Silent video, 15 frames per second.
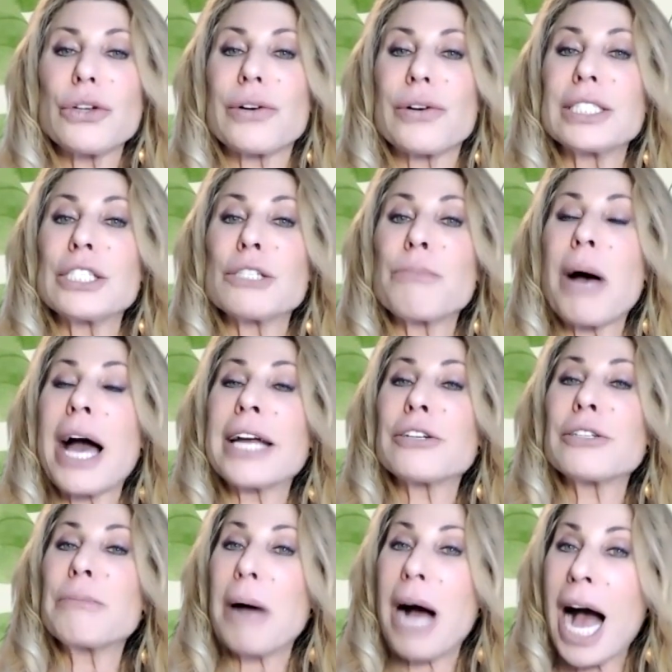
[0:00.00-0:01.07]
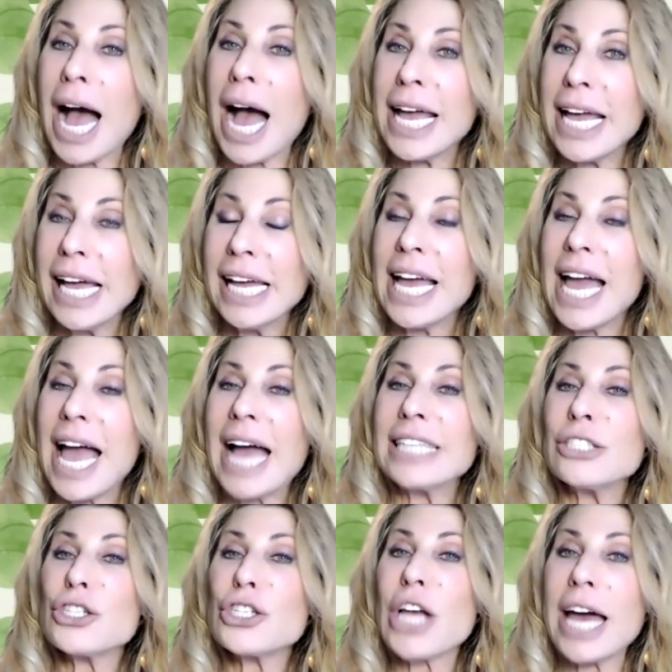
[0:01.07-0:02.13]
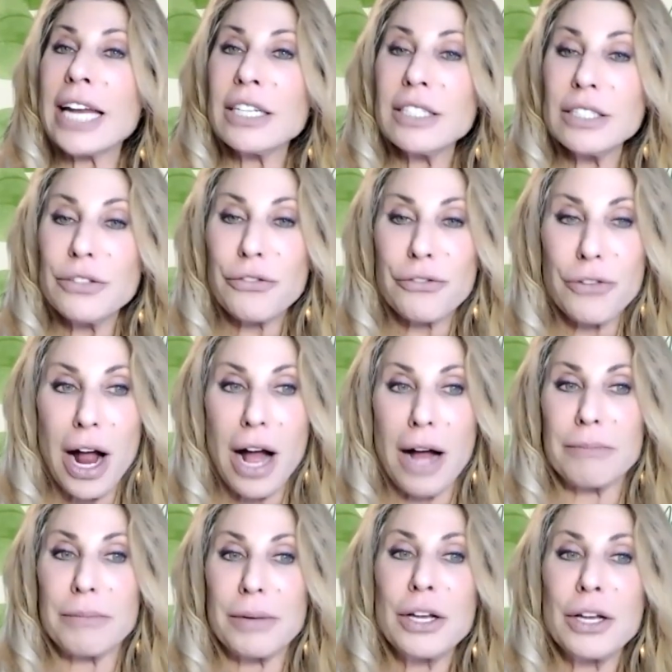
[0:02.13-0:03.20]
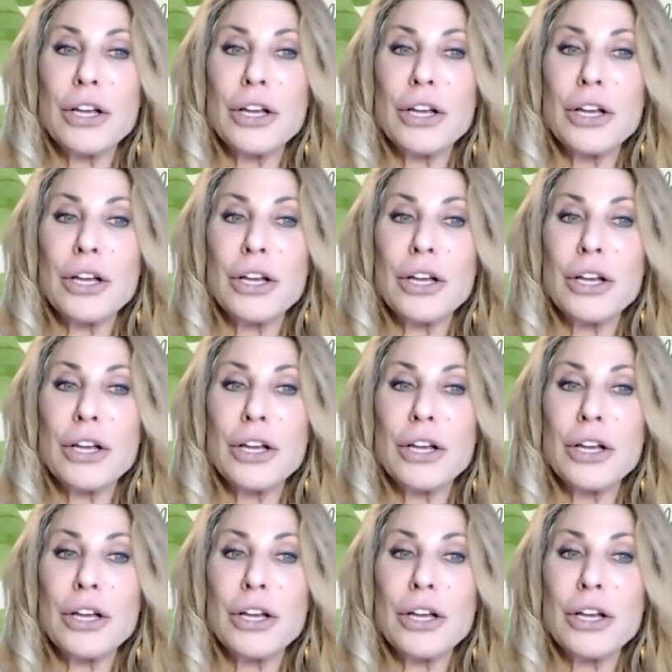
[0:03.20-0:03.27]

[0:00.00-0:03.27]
are inspired by and channeled from